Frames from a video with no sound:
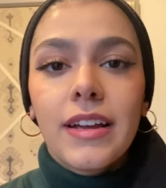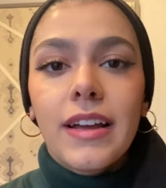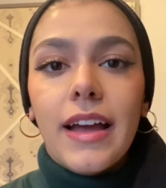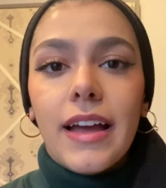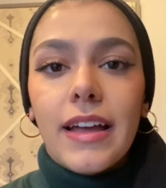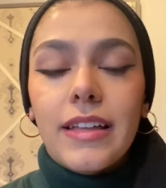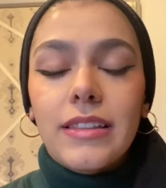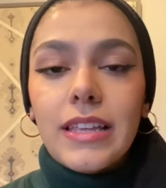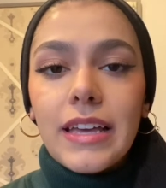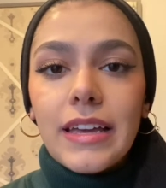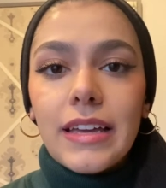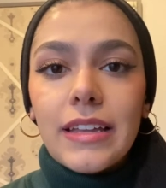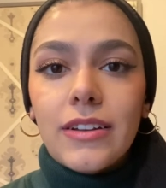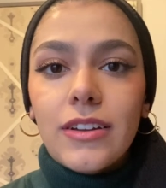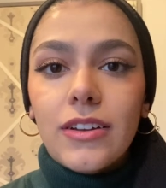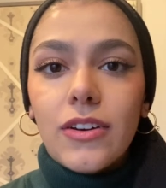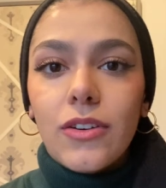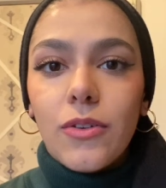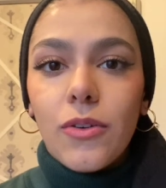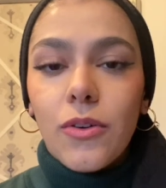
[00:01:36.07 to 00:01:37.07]
and then
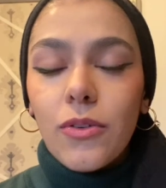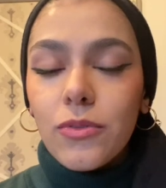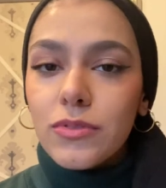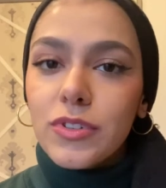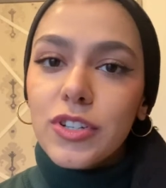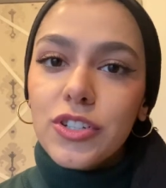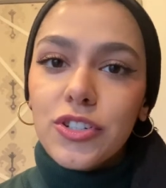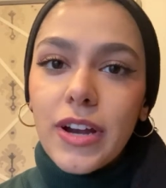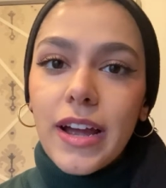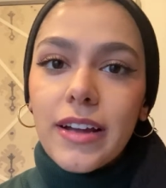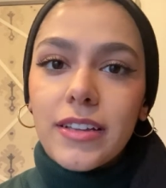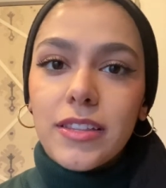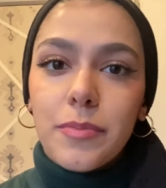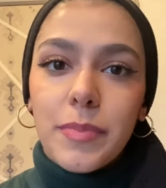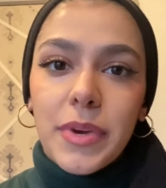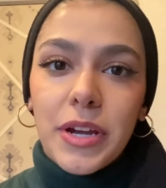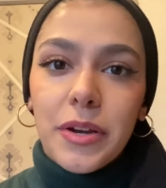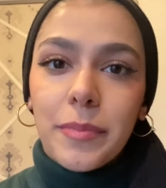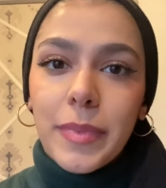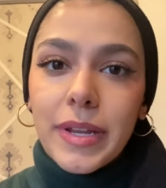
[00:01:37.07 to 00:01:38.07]
only track the
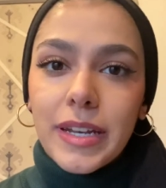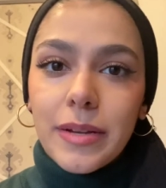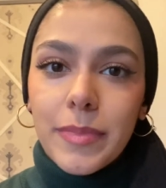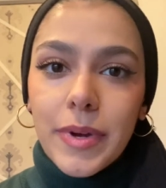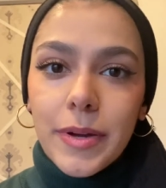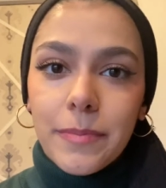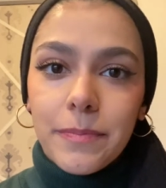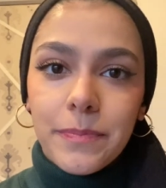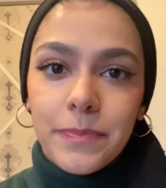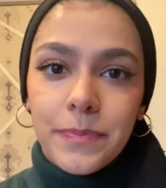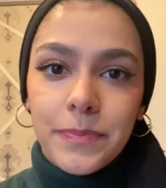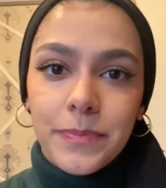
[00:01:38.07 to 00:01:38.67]
bare minimum.